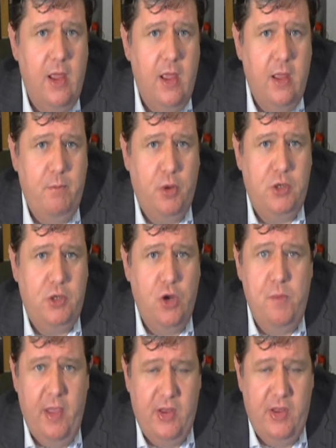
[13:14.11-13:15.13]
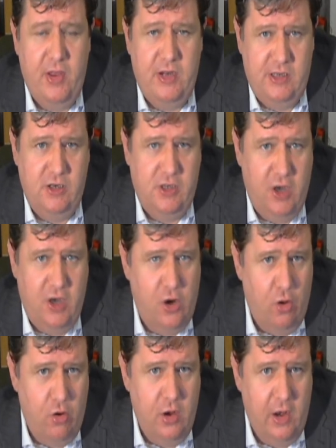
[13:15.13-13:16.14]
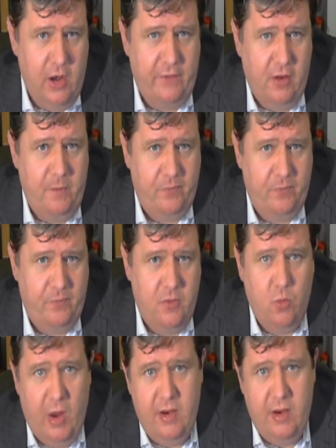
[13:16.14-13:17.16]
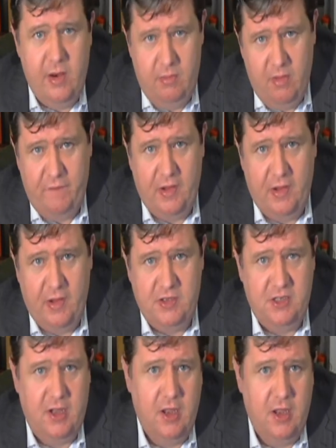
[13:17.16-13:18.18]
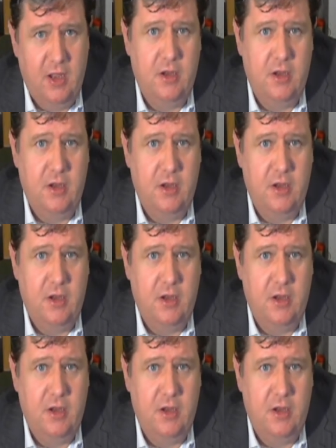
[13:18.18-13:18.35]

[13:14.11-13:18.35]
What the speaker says: but who made the decisions at a local level when offences occurred.